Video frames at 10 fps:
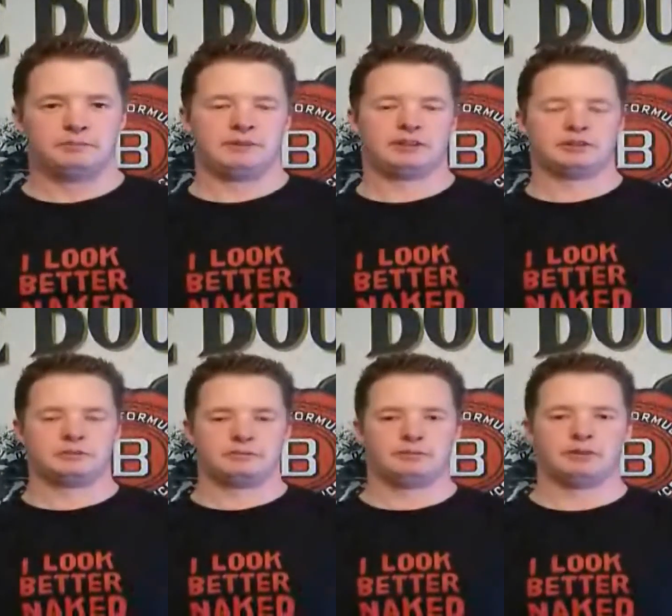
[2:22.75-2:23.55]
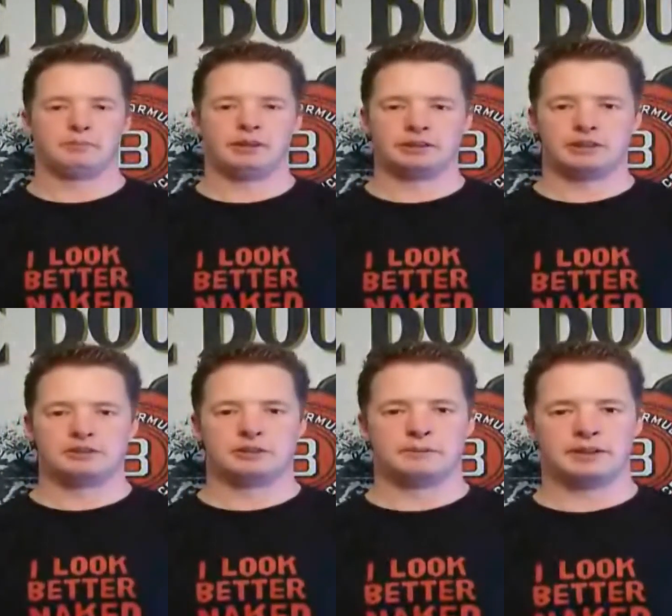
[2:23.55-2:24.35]
because when a bug
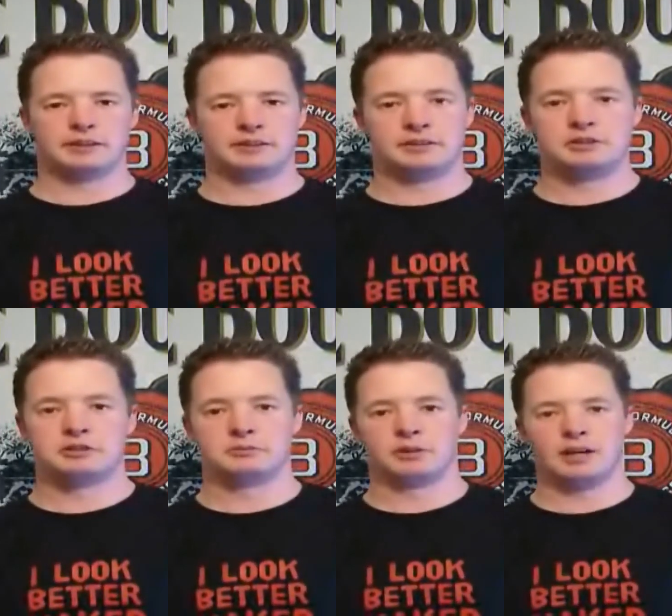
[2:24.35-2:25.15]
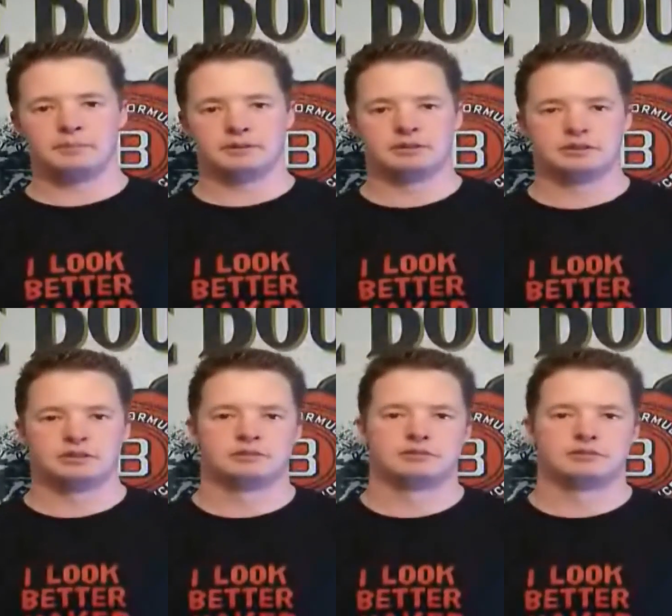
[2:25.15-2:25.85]
goes in the mouth, this is what happens.